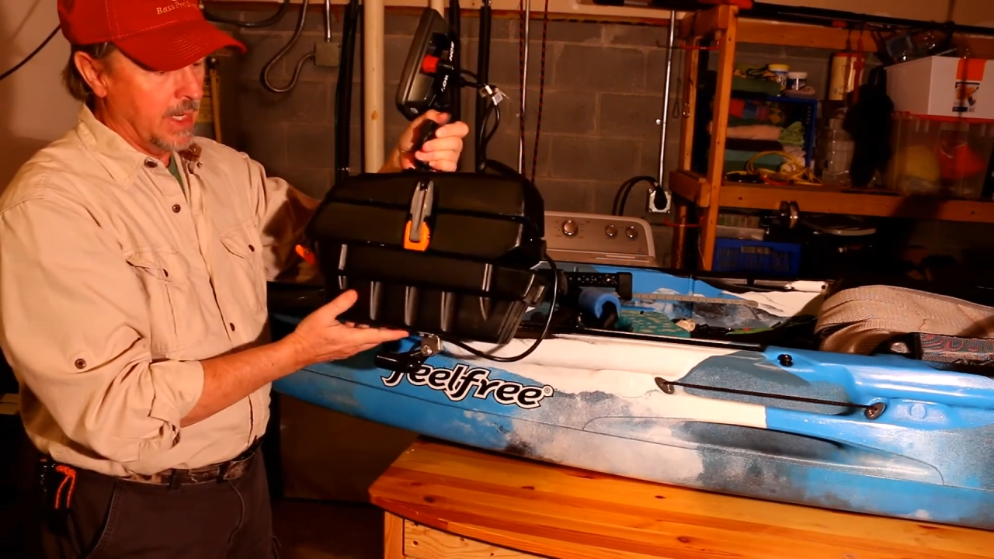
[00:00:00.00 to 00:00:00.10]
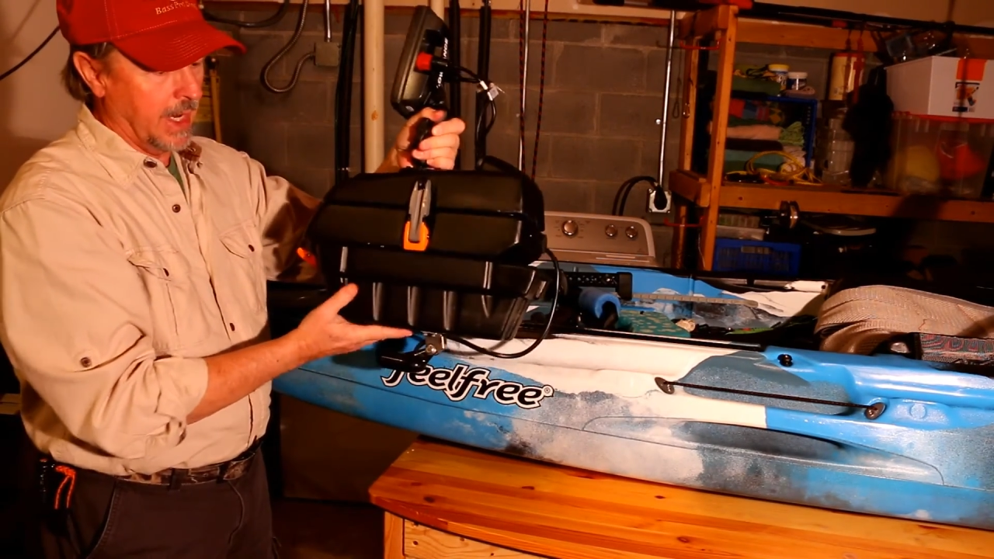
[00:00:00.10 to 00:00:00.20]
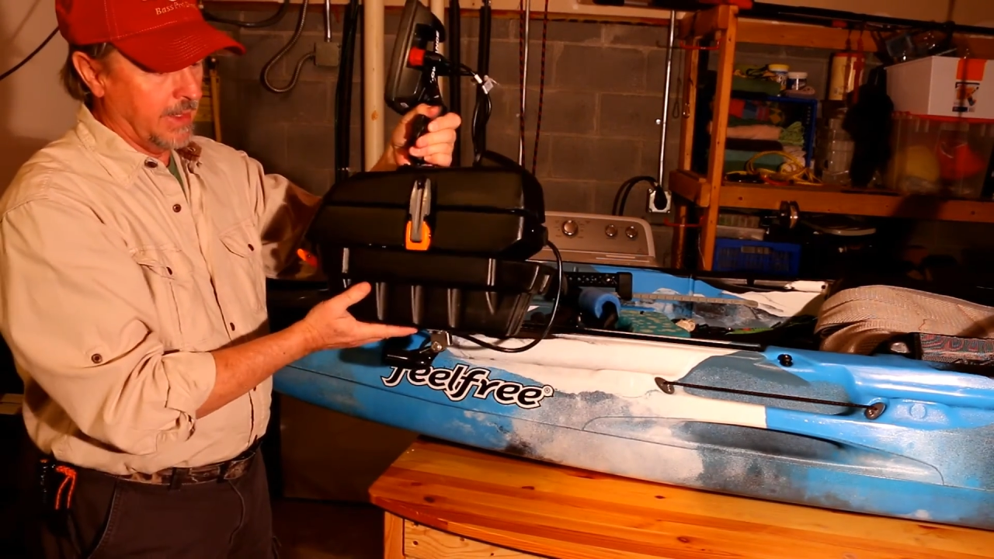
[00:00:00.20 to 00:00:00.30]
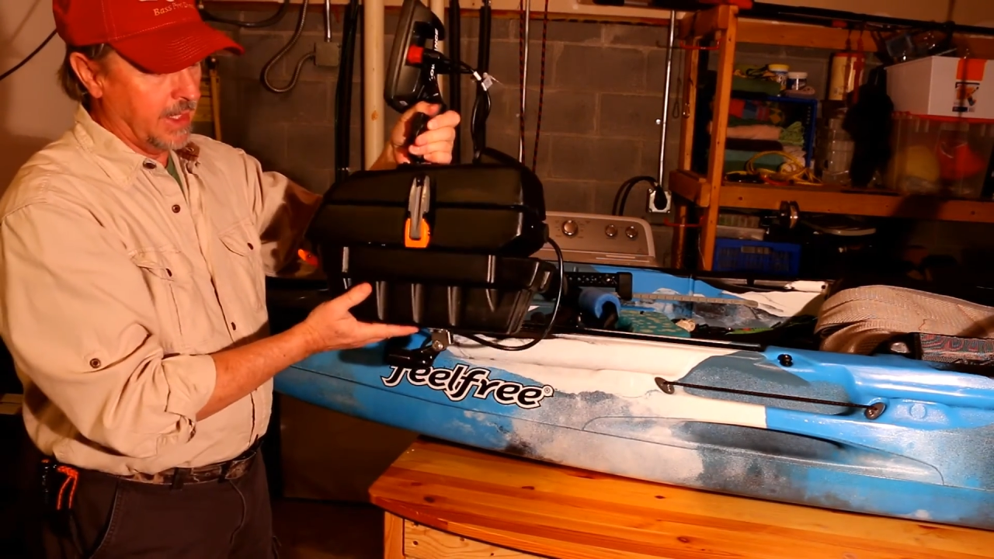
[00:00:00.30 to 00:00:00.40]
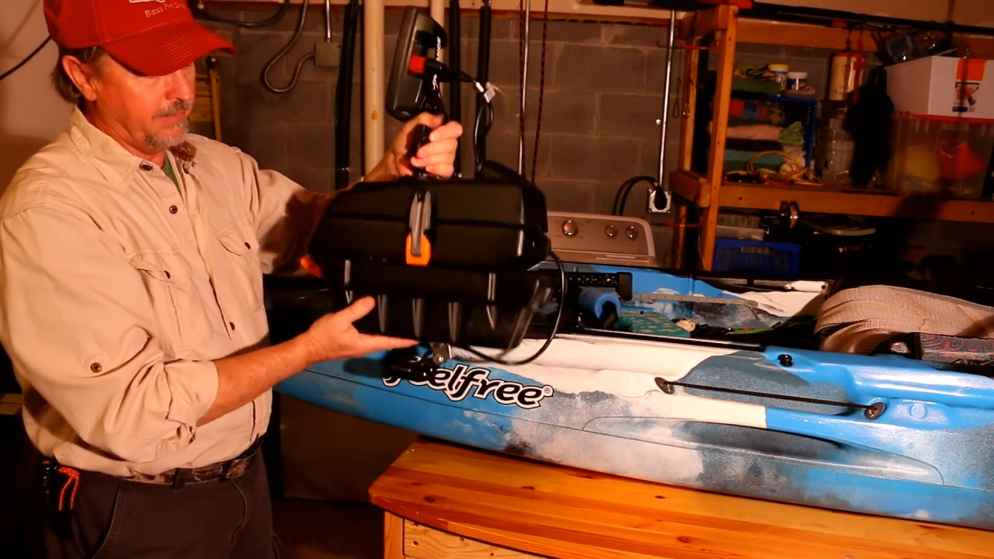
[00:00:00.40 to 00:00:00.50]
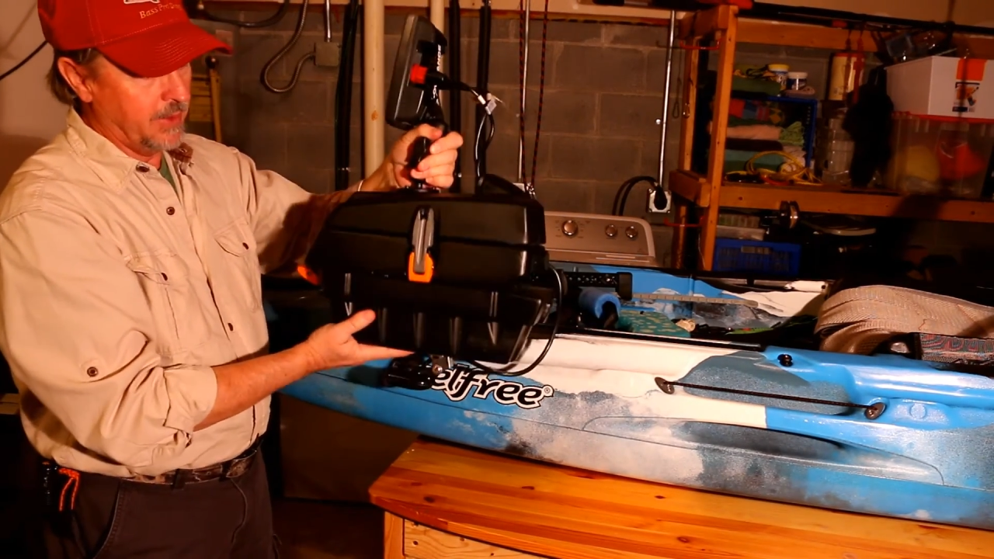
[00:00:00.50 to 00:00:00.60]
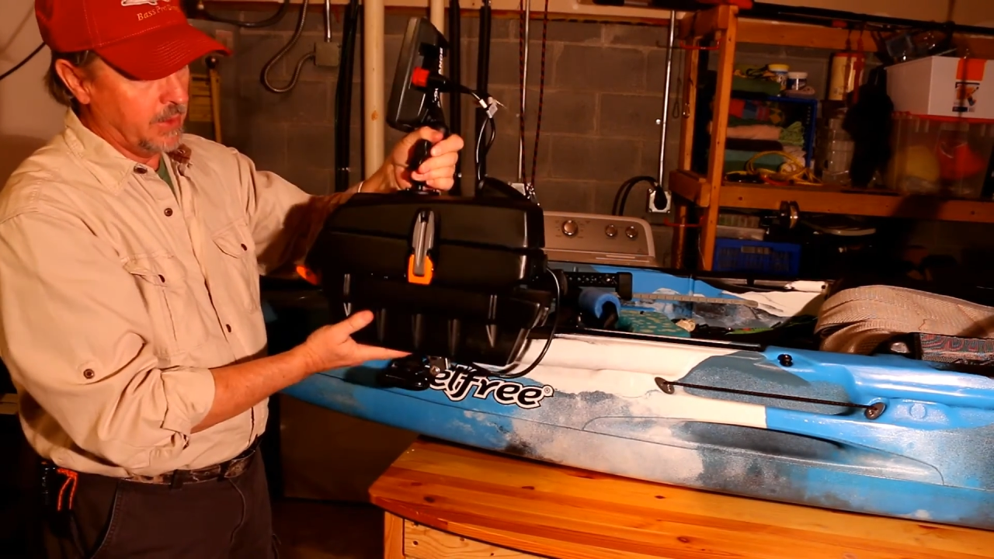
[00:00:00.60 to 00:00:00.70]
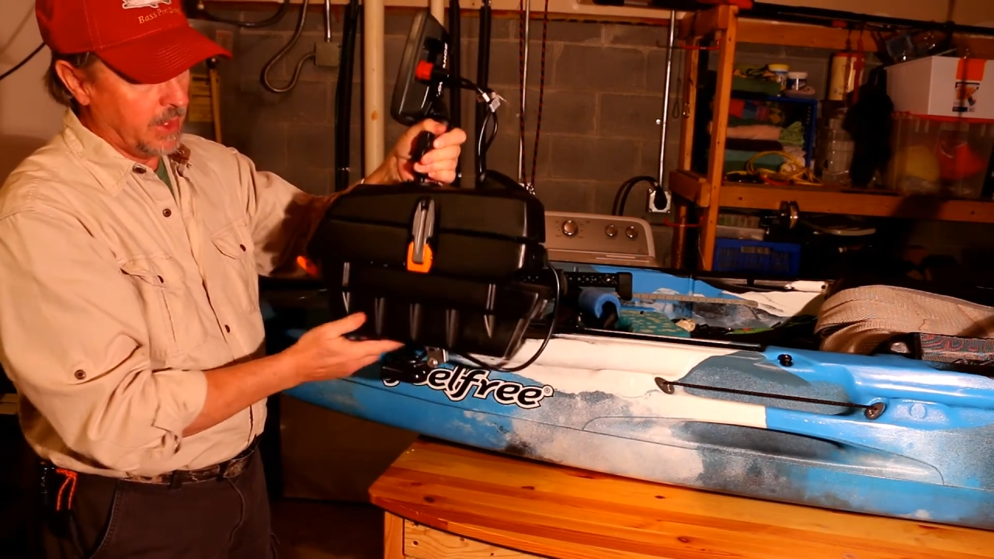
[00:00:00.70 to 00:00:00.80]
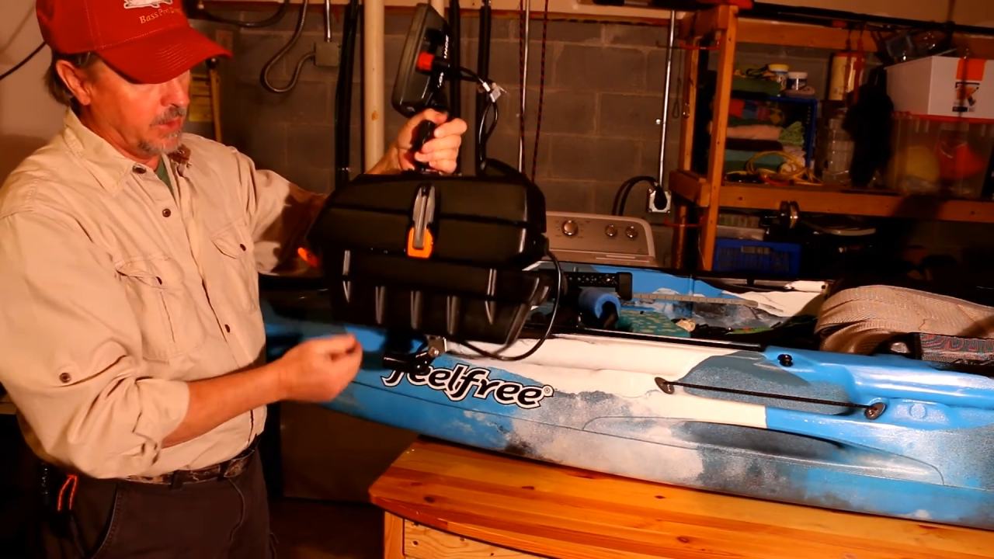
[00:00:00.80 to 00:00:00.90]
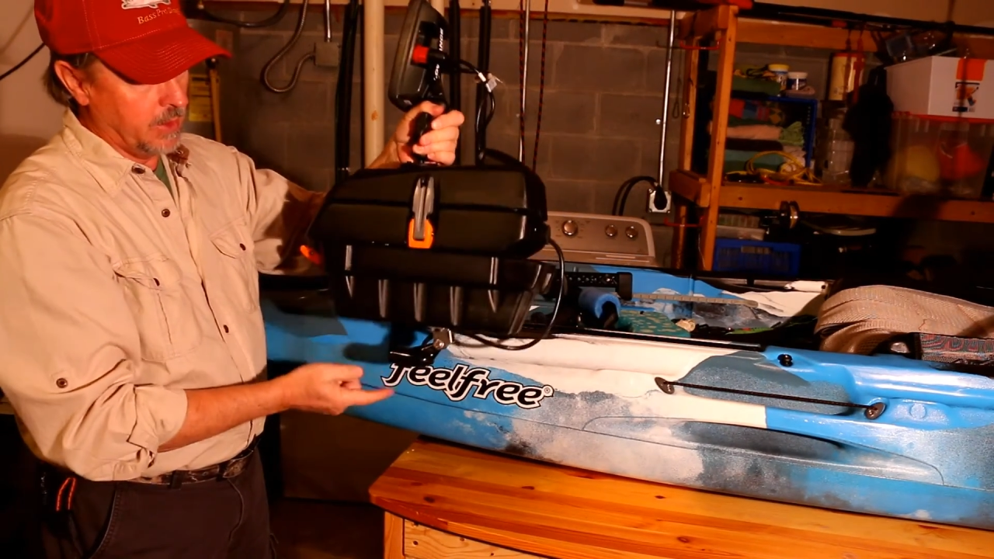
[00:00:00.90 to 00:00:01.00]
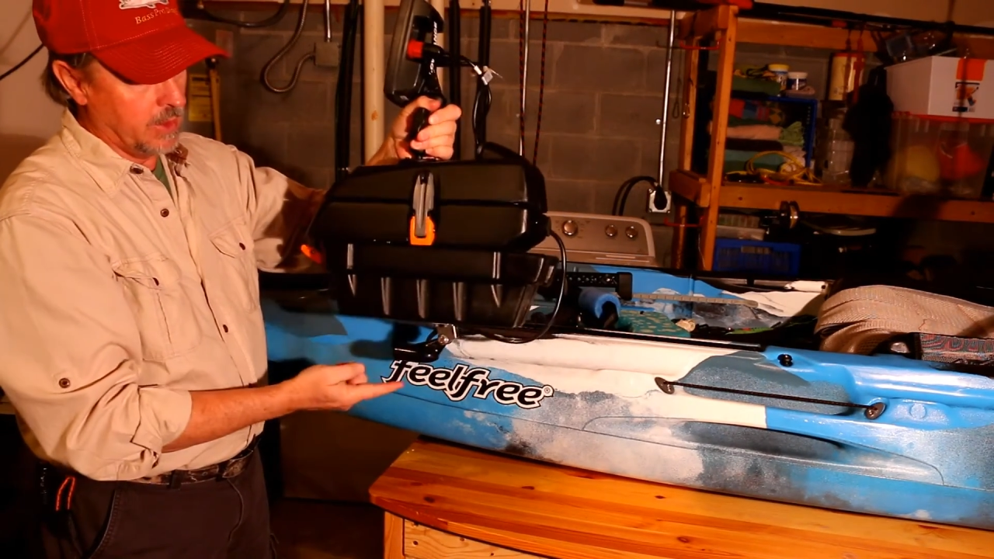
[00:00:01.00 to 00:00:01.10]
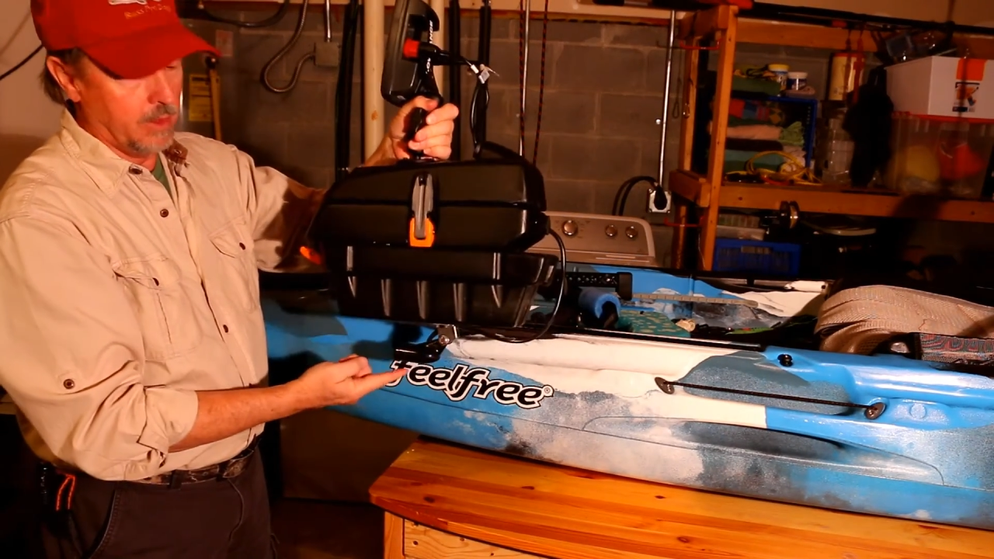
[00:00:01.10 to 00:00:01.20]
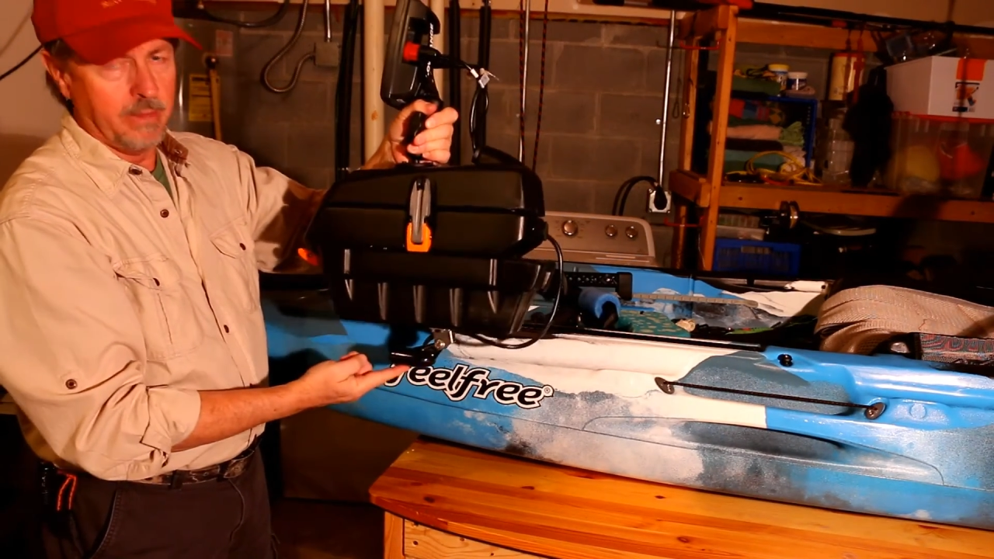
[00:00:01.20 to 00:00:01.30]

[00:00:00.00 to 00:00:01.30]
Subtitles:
And then if you do, you're going to